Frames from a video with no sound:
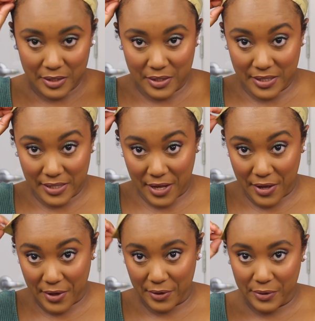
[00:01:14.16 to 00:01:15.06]

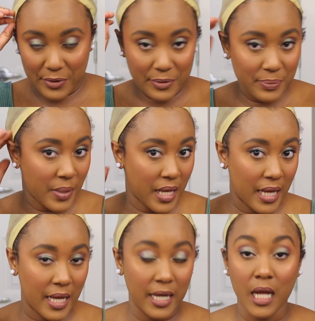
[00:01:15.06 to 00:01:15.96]
So,
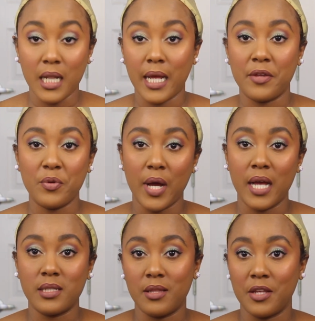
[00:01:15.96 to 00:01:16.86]
and unlike you
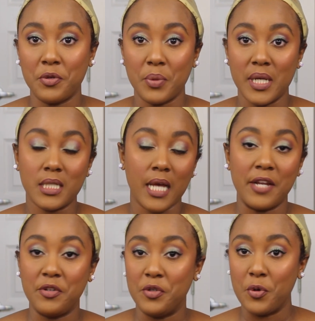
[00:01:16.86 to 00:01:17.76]
guys in the US,
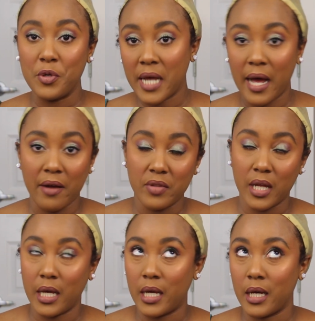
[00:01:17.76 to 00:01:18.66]
I don't have
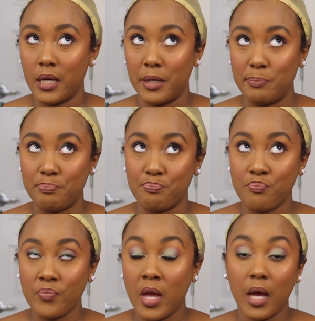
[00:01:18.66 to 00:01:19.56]
like a
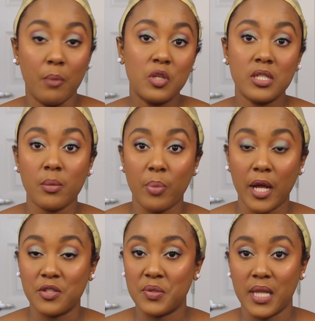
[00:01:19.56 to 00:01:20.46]
beauty
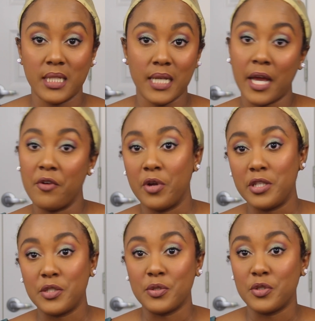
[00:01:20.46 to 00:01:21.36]
supply store that I can
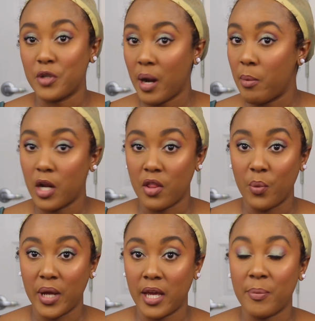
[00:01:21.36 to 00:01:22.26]
run to grab another
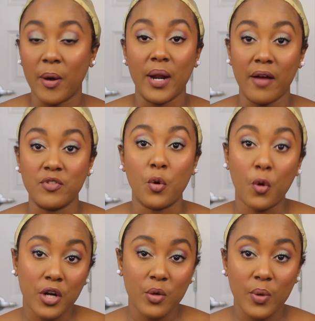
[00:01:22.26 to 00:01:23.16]
wig cap. I would have to
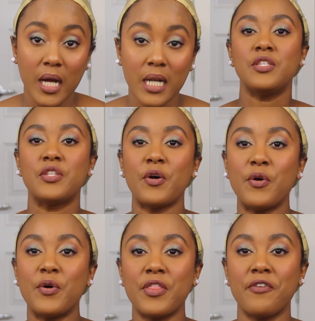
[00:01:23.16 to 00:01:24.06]
order one.
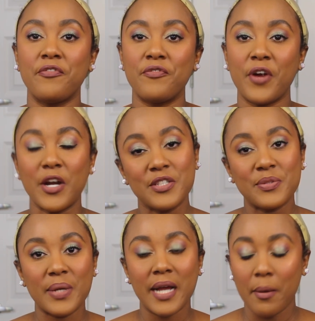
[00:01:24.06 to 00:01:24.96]
So the
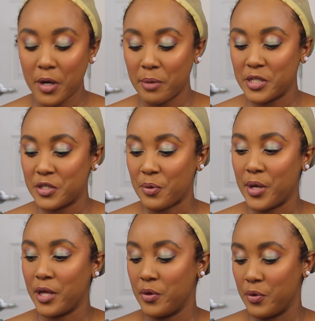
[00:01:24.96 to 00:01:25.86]
first wig I'm gonna be
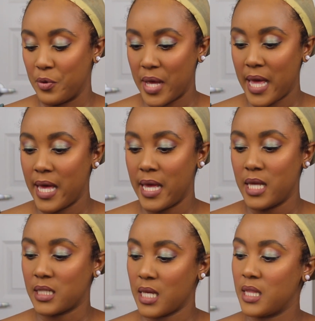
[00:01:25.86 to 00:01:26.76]
showing you
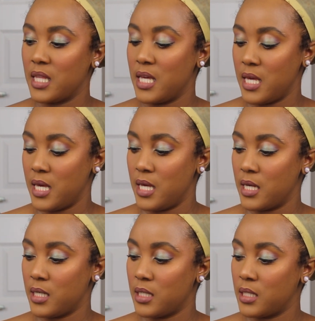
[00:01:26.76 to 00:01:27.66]
is the